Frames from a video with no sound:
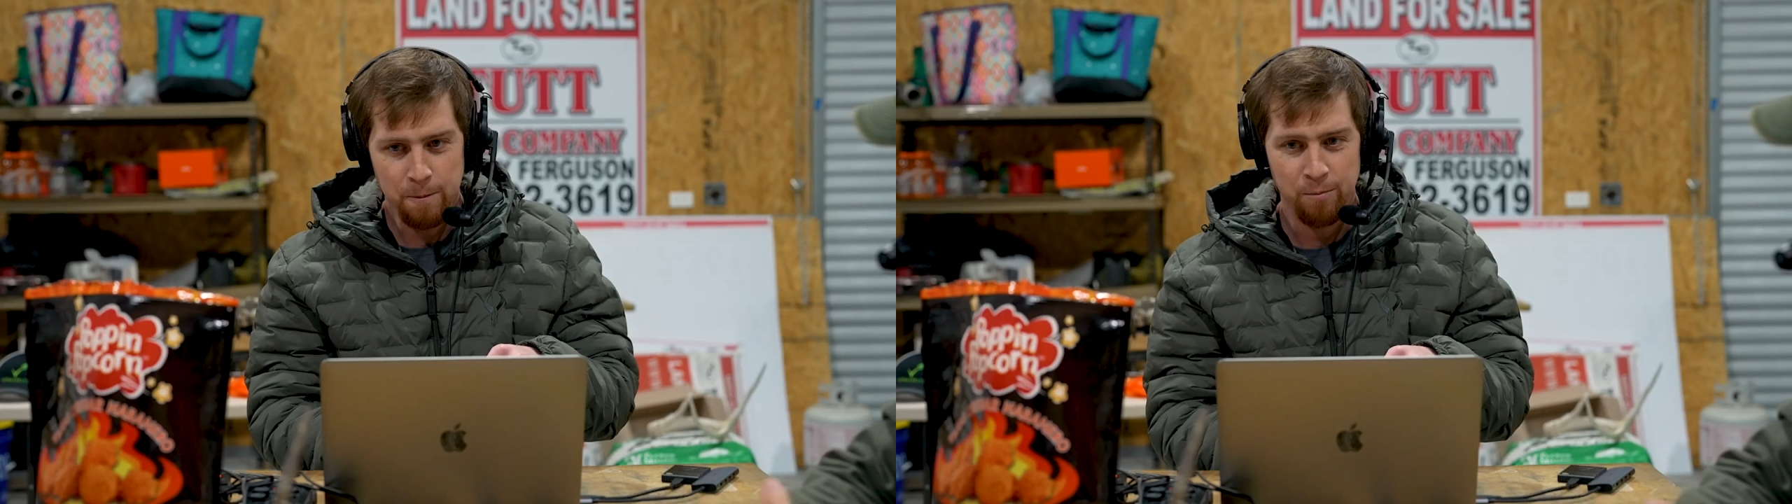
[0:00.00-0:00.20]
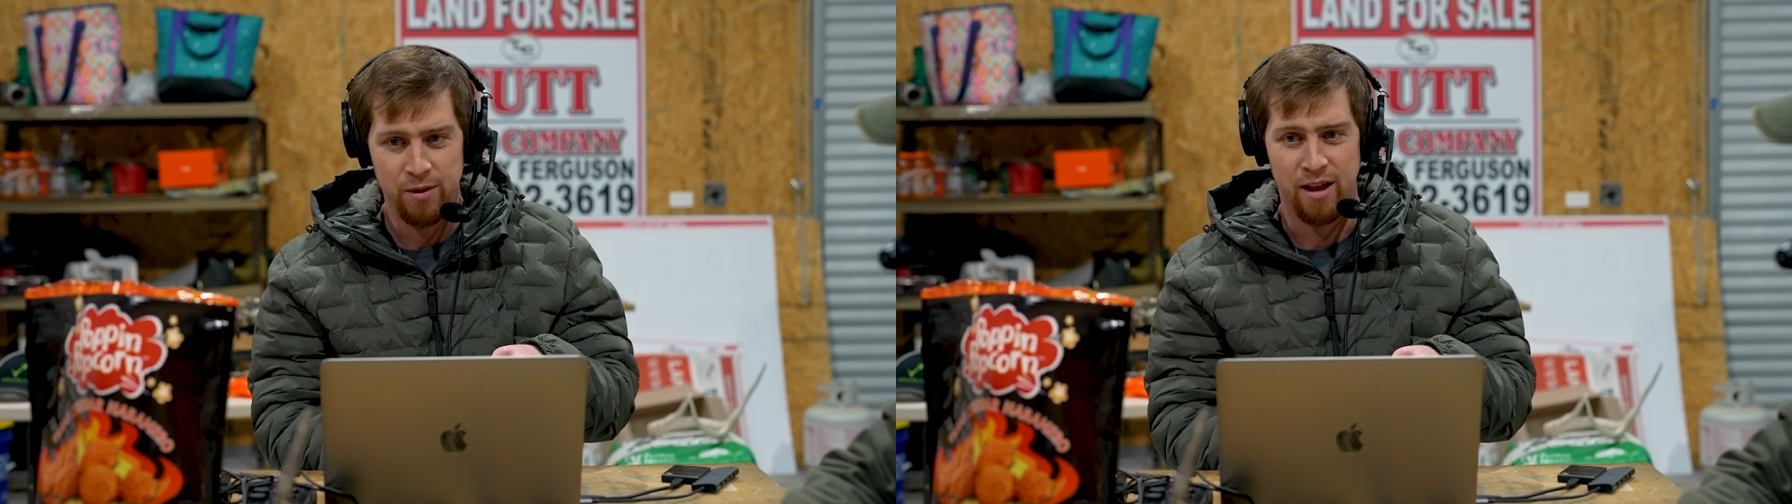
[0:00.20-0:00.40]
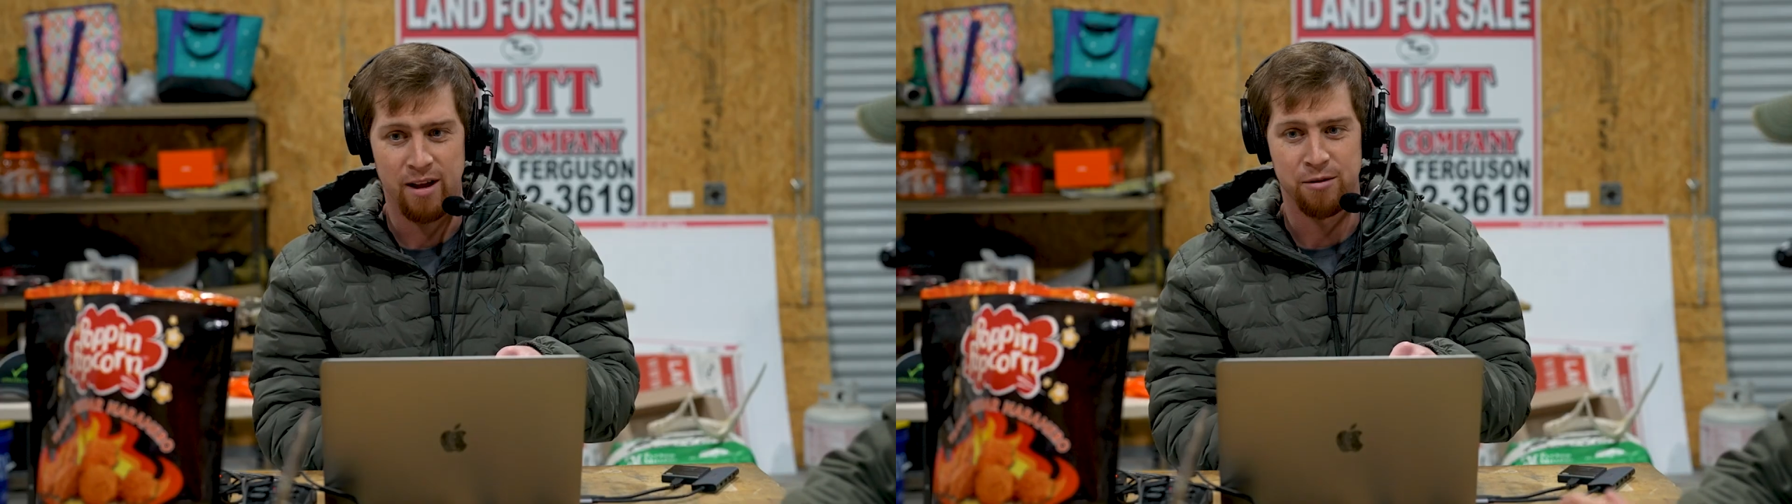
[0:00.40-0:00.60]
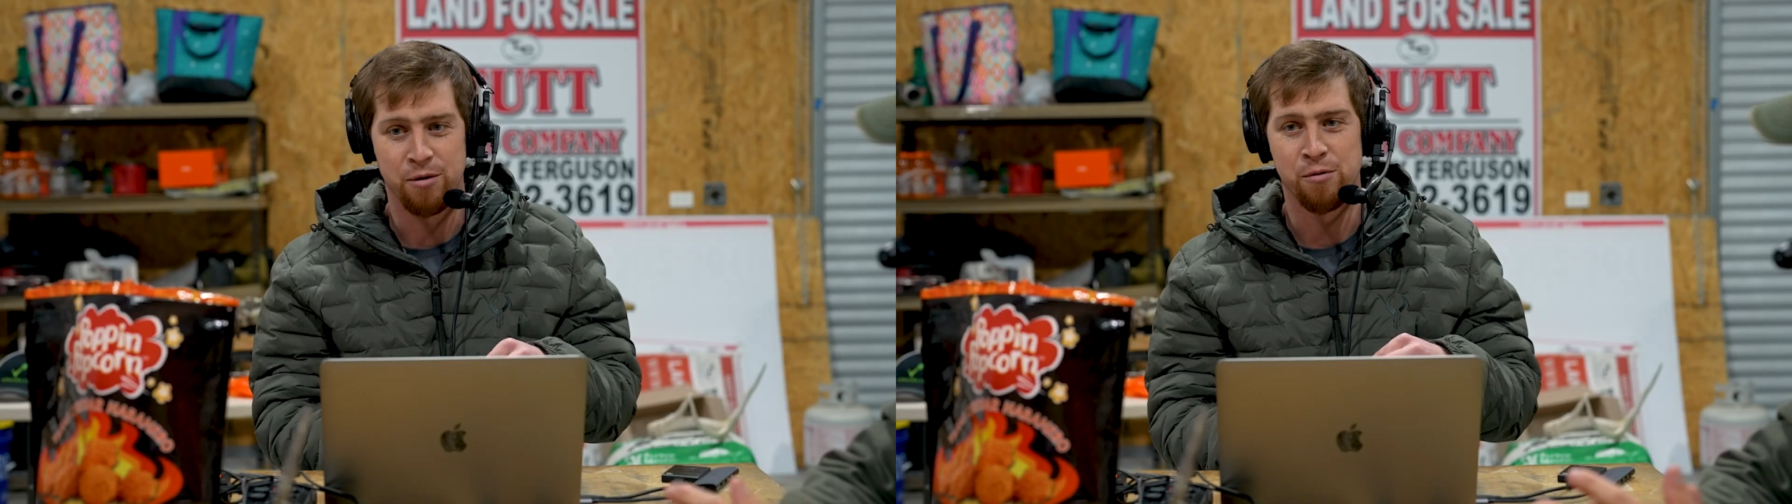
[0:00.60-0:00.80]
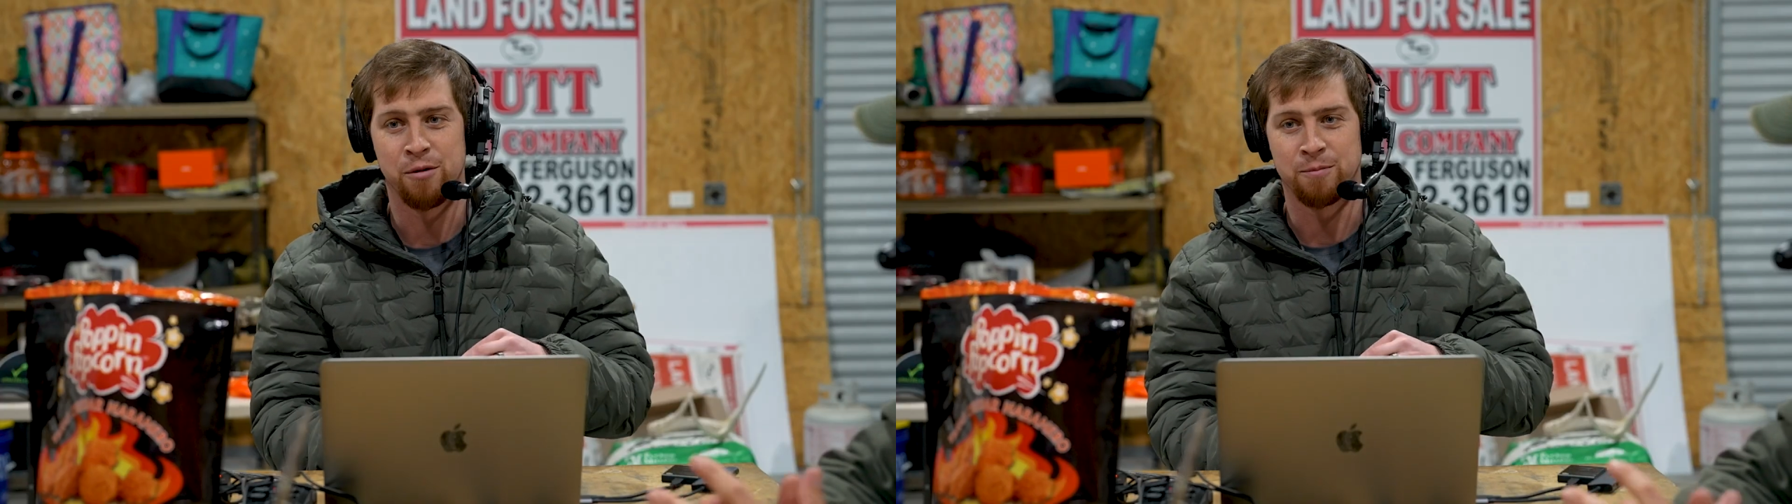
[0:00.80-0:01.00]
Yeah, like, do
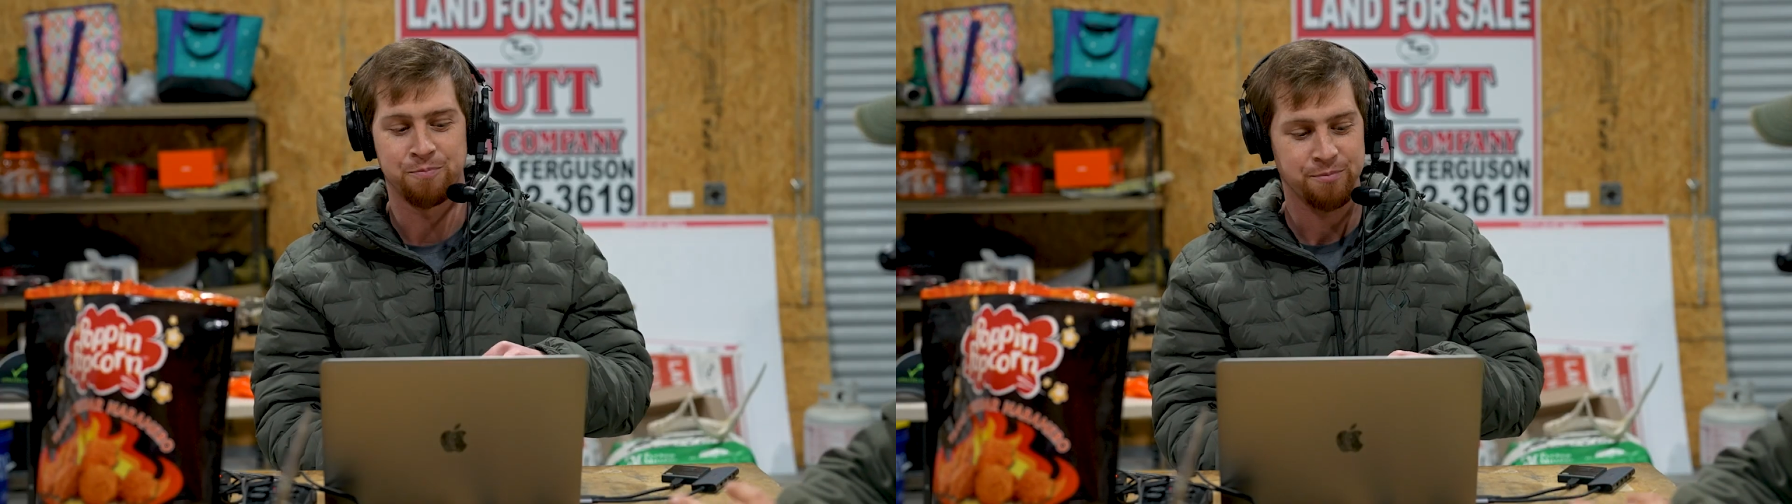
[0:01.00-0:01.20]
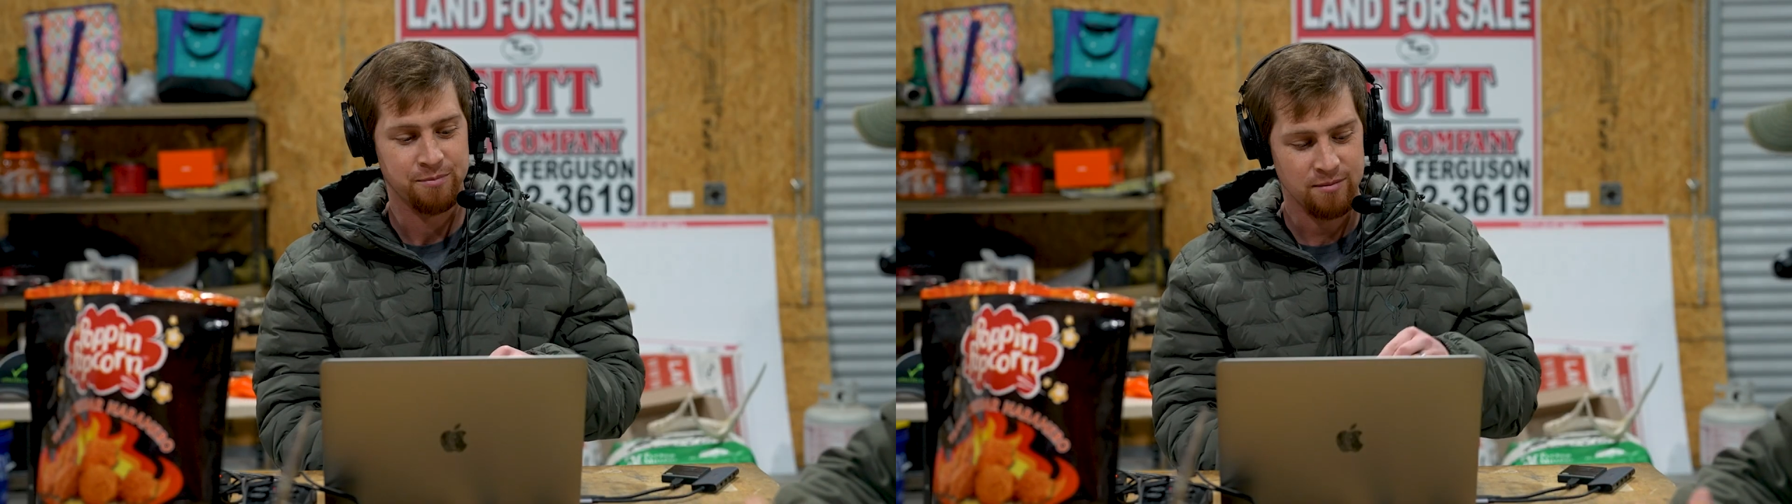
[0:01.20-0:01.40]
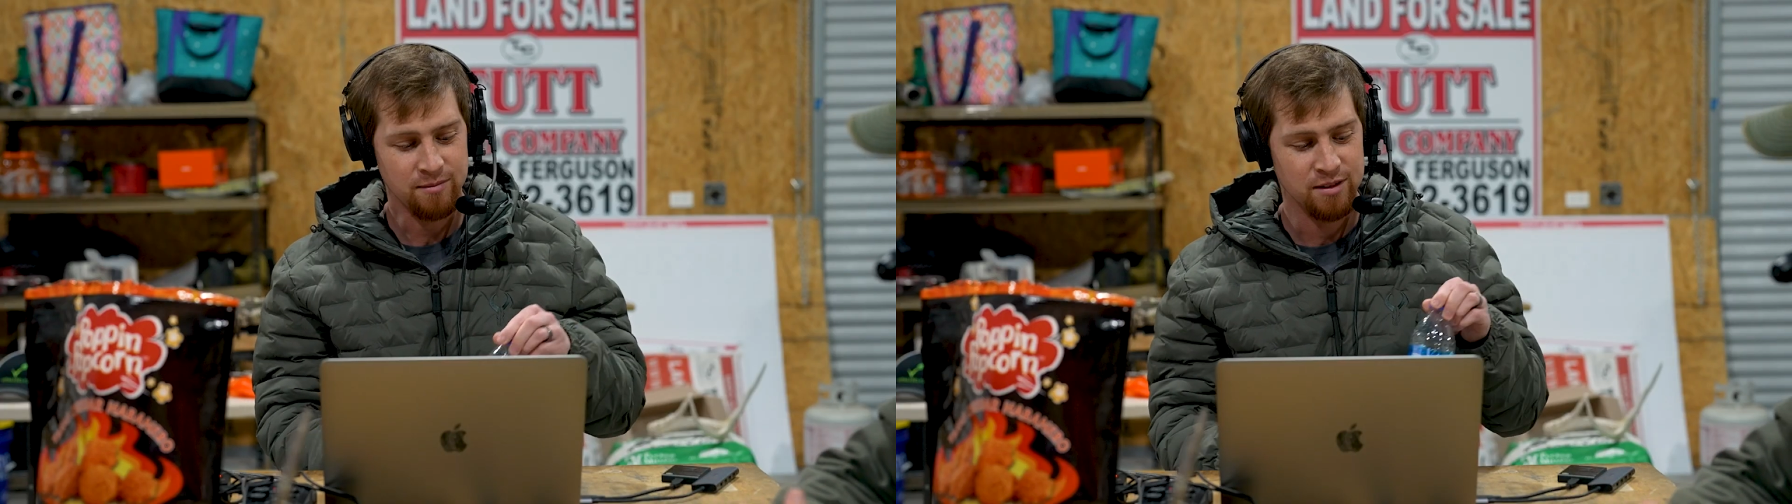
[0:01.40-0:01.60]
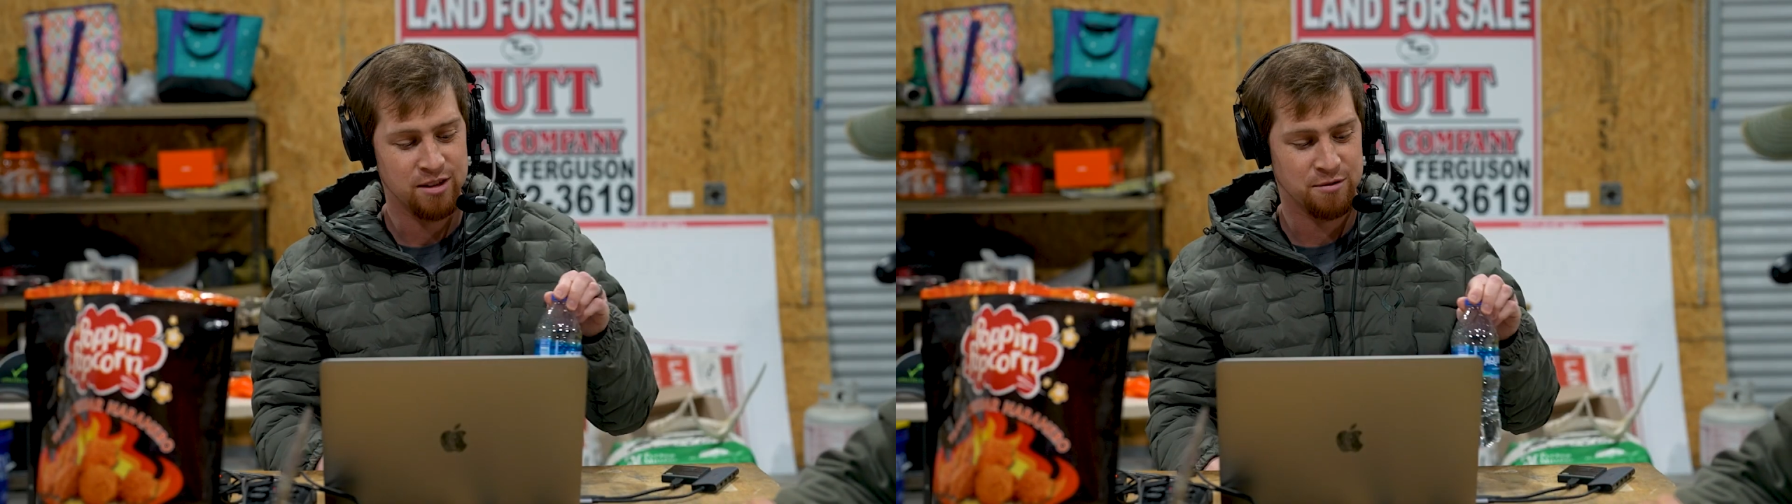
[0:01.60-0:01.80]
we want to